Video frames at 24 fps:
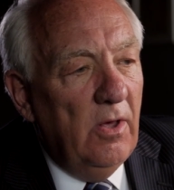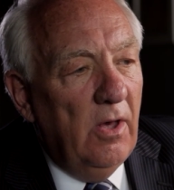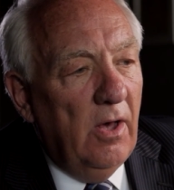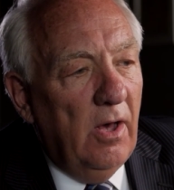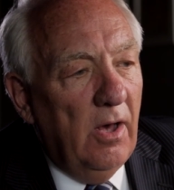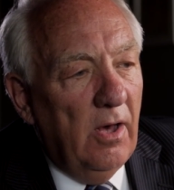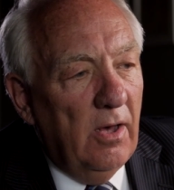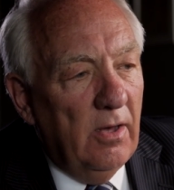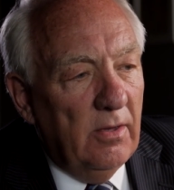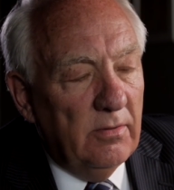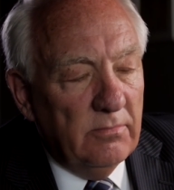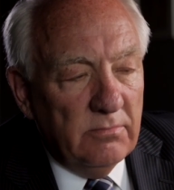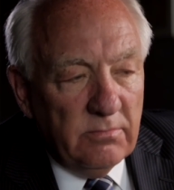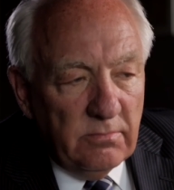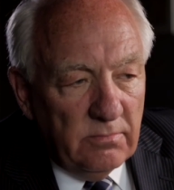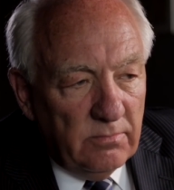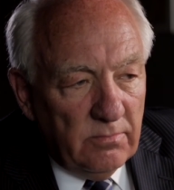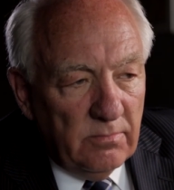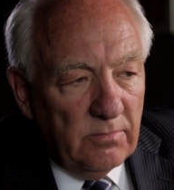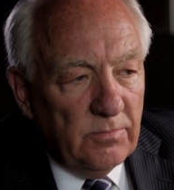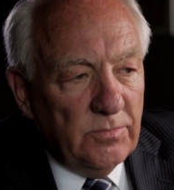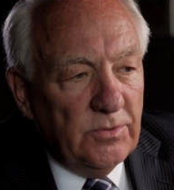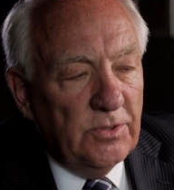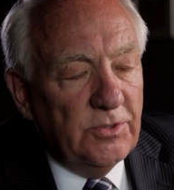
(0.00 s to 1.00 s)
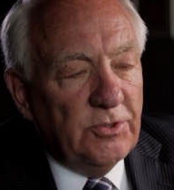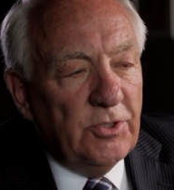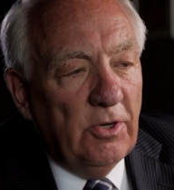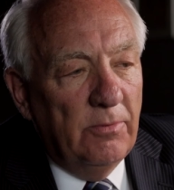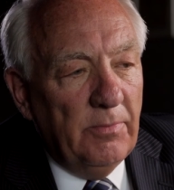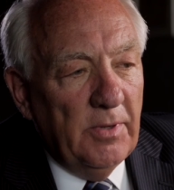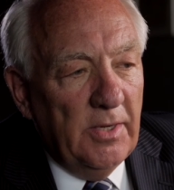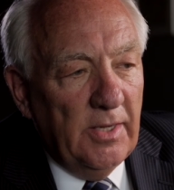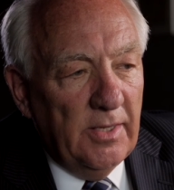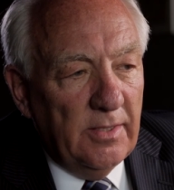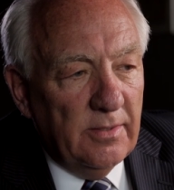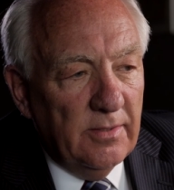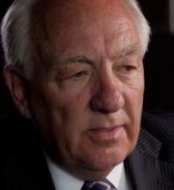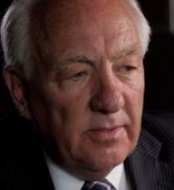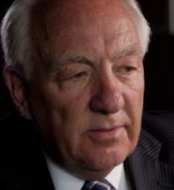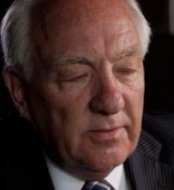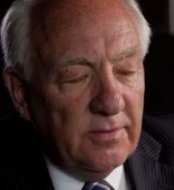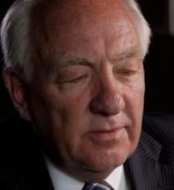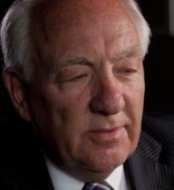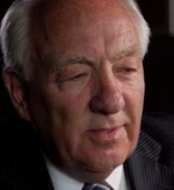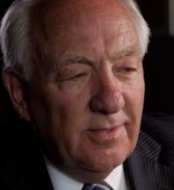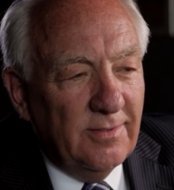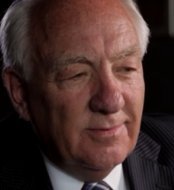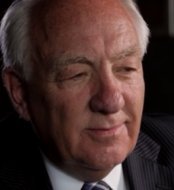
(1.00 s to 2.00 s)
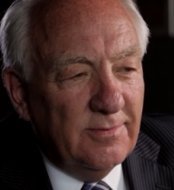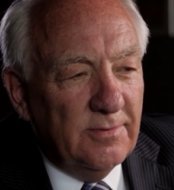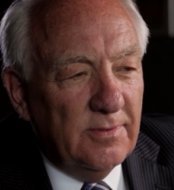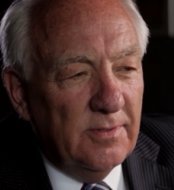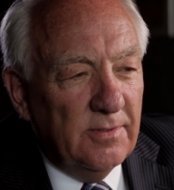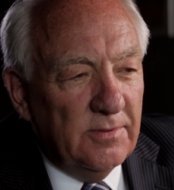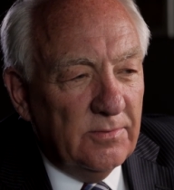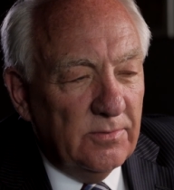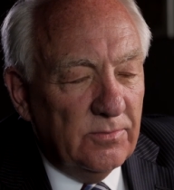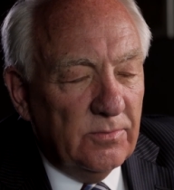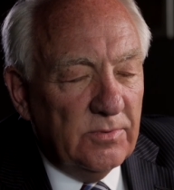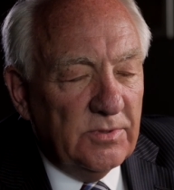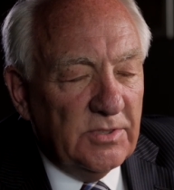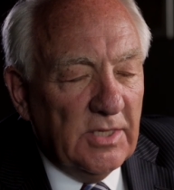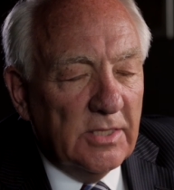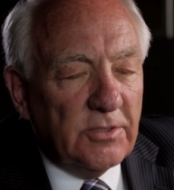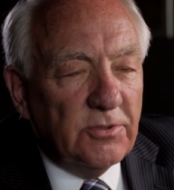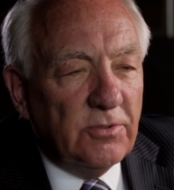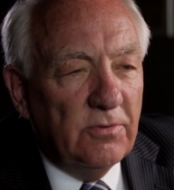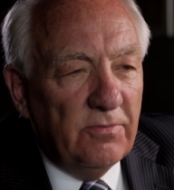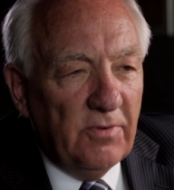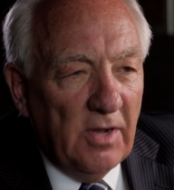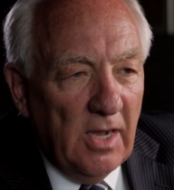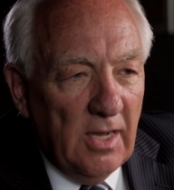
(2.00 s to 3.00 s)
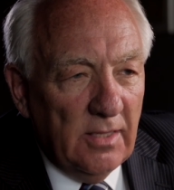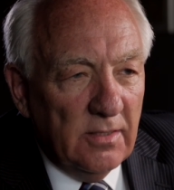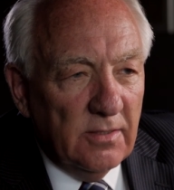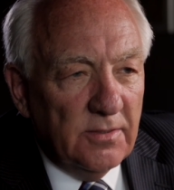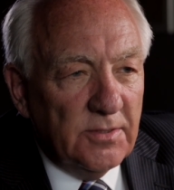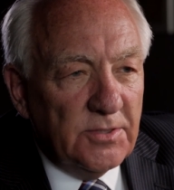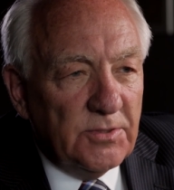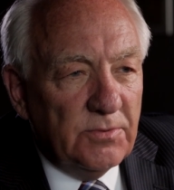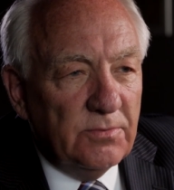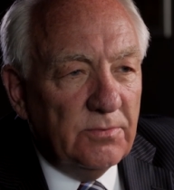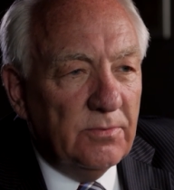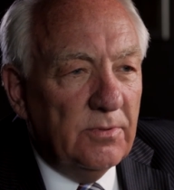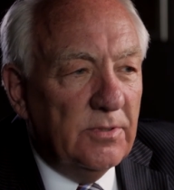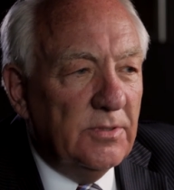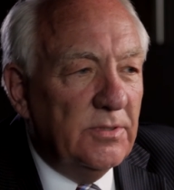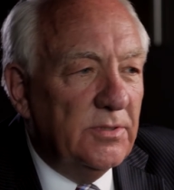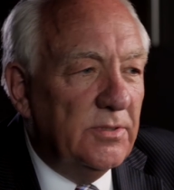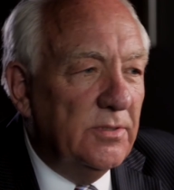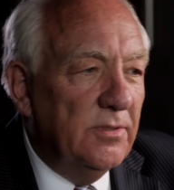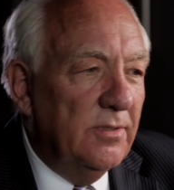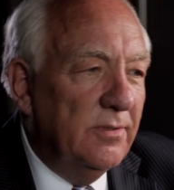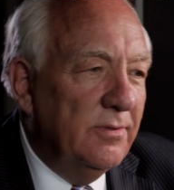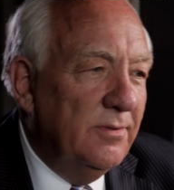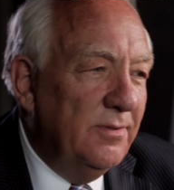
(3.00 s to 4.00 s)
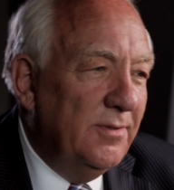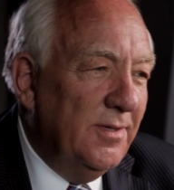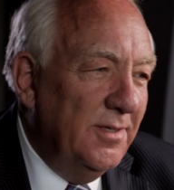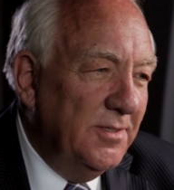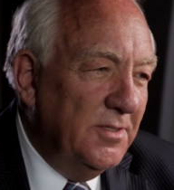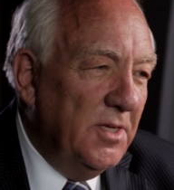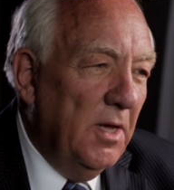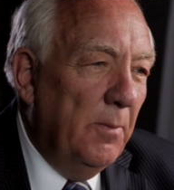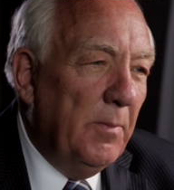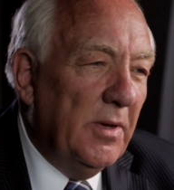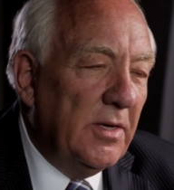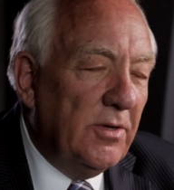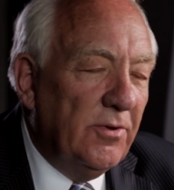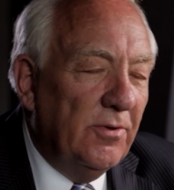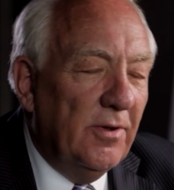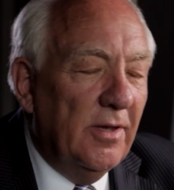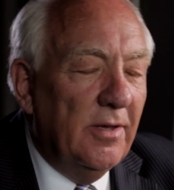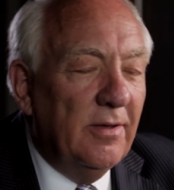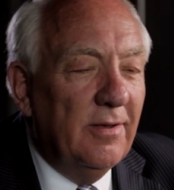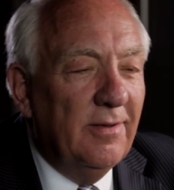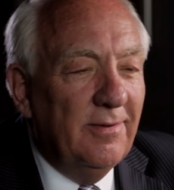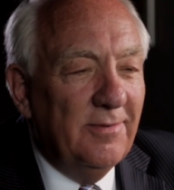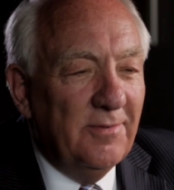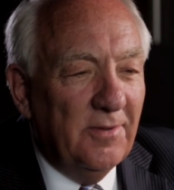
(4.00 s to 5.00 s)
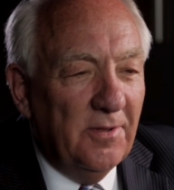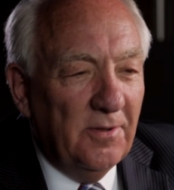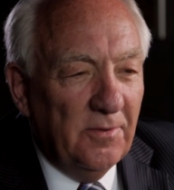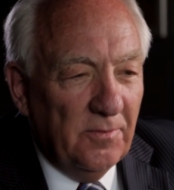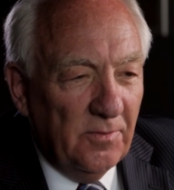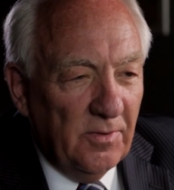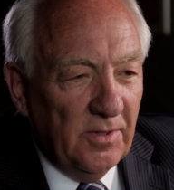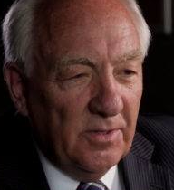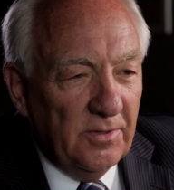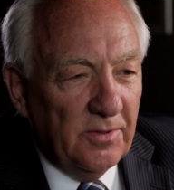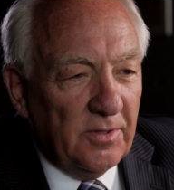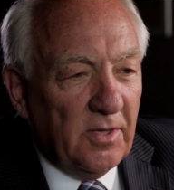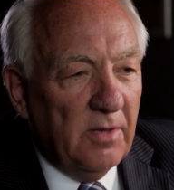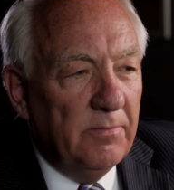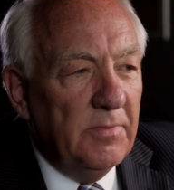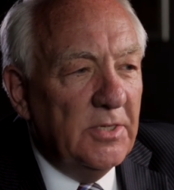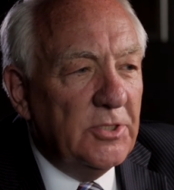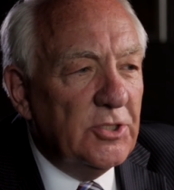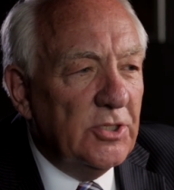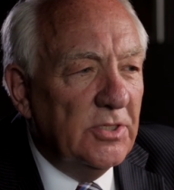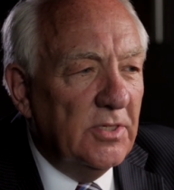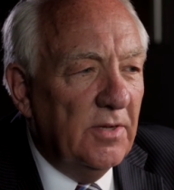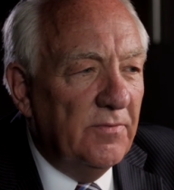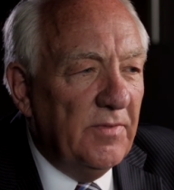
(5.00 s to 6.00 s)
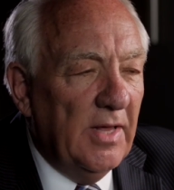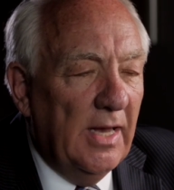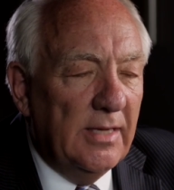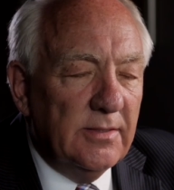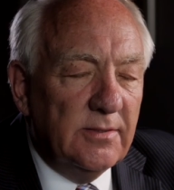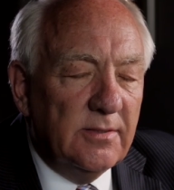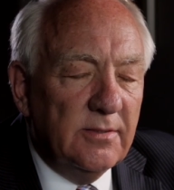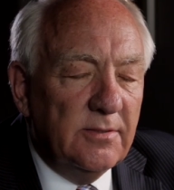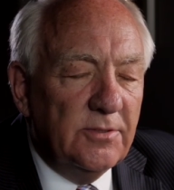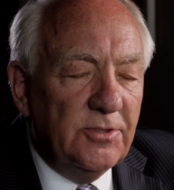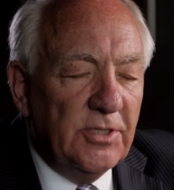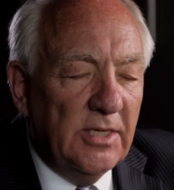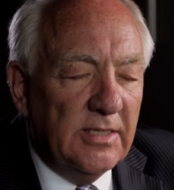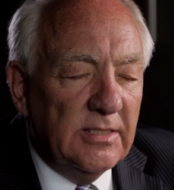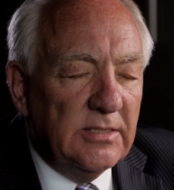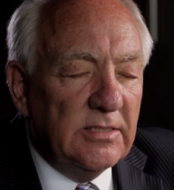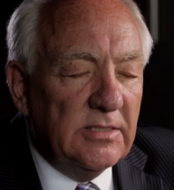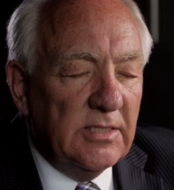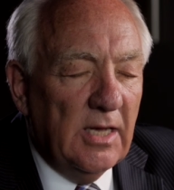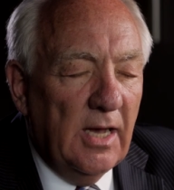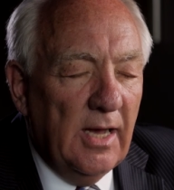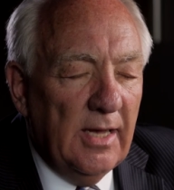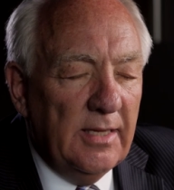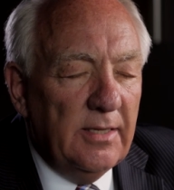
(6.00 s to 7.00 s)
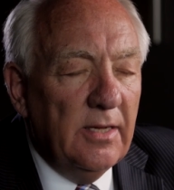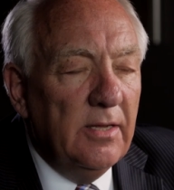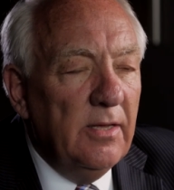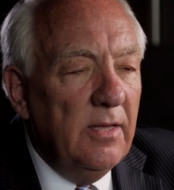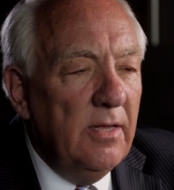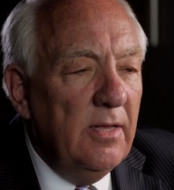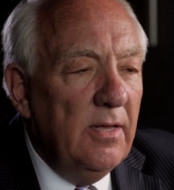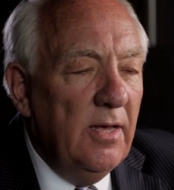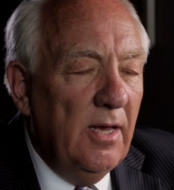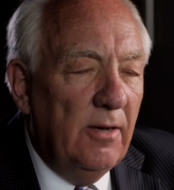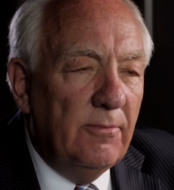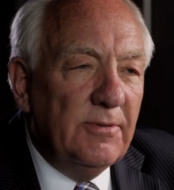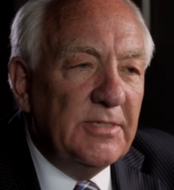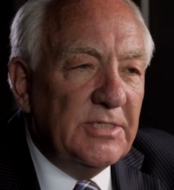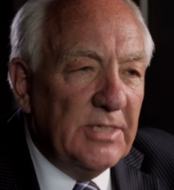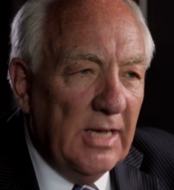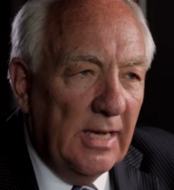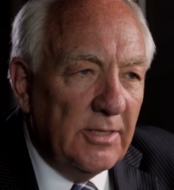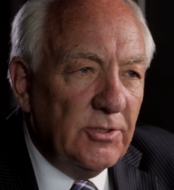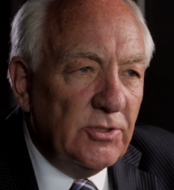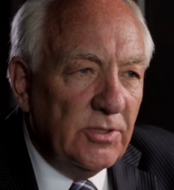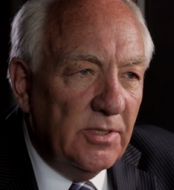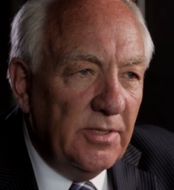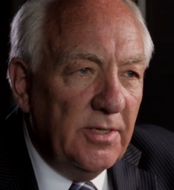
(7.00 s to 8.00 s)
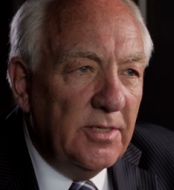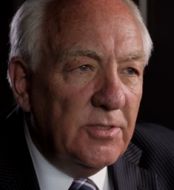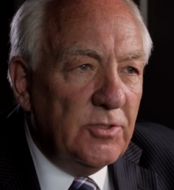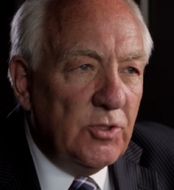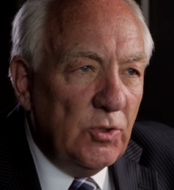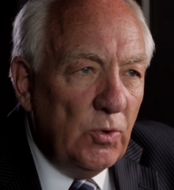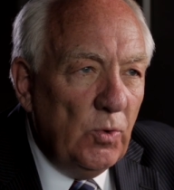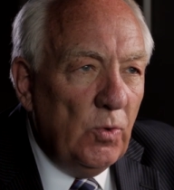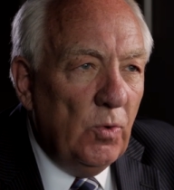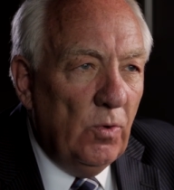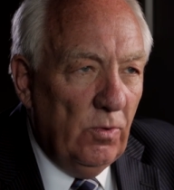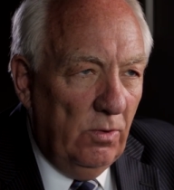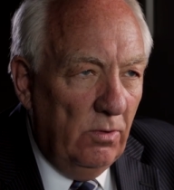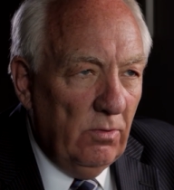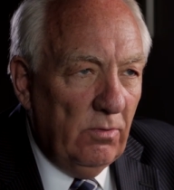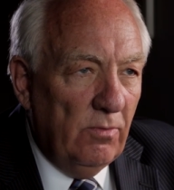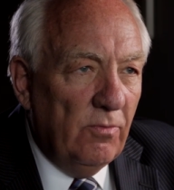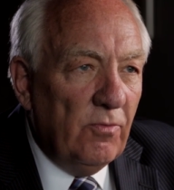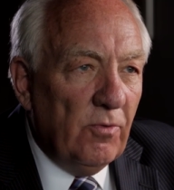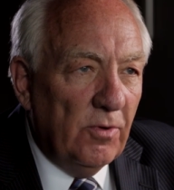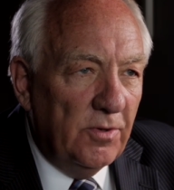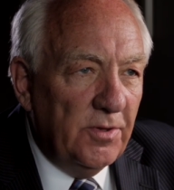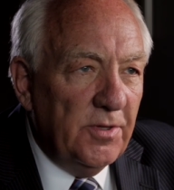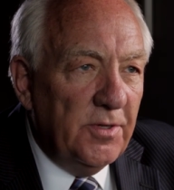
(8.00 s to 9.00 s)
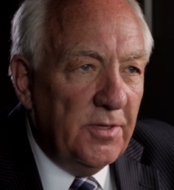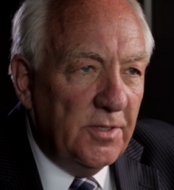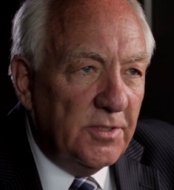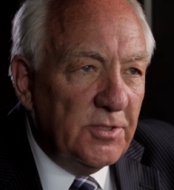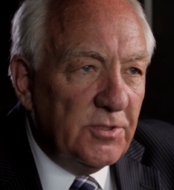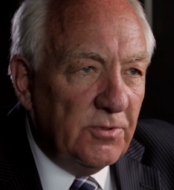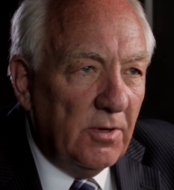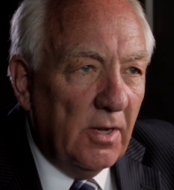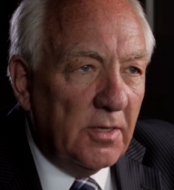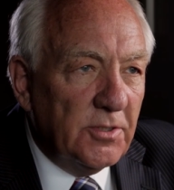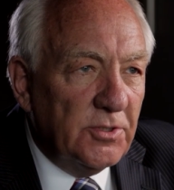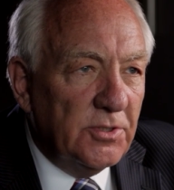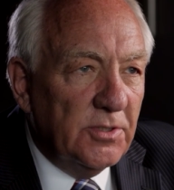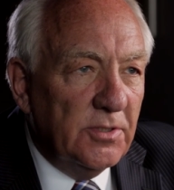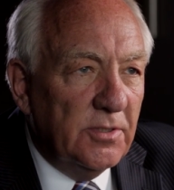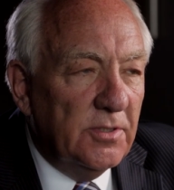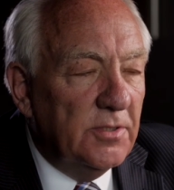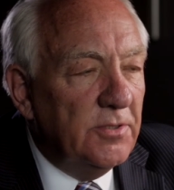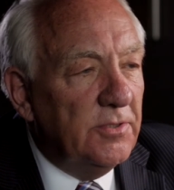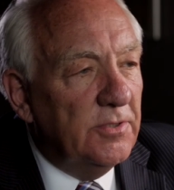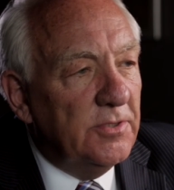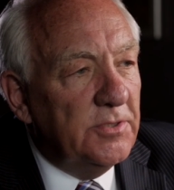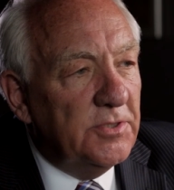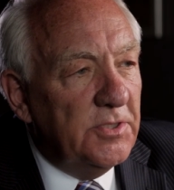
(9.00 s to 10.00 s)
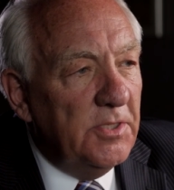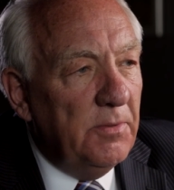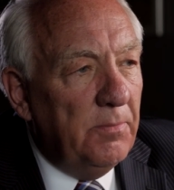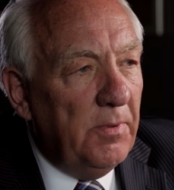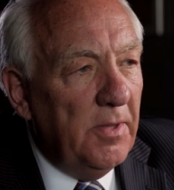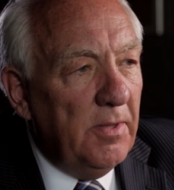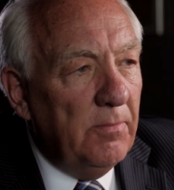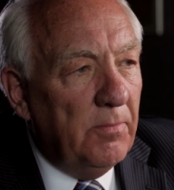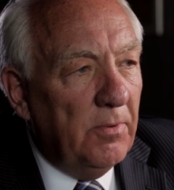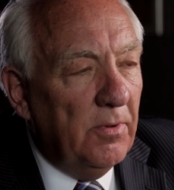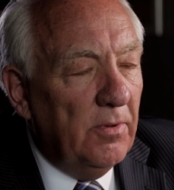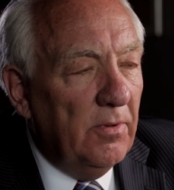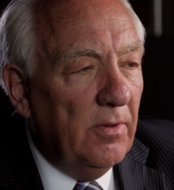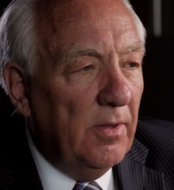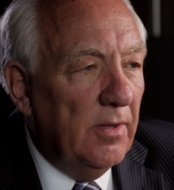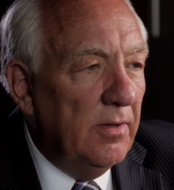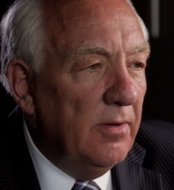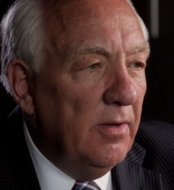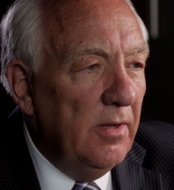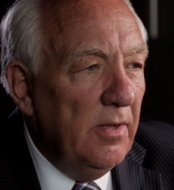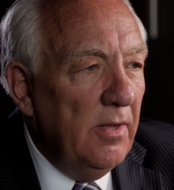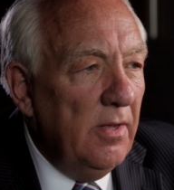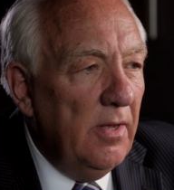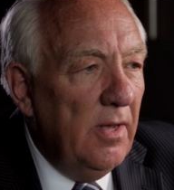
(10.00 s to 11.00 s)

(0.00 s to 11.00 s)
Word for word: uh, determining that, that, that, sexual violence was uh, endemic during the, the, the commission of that genocide was actually a tool for the destruction of the Tutsi people and,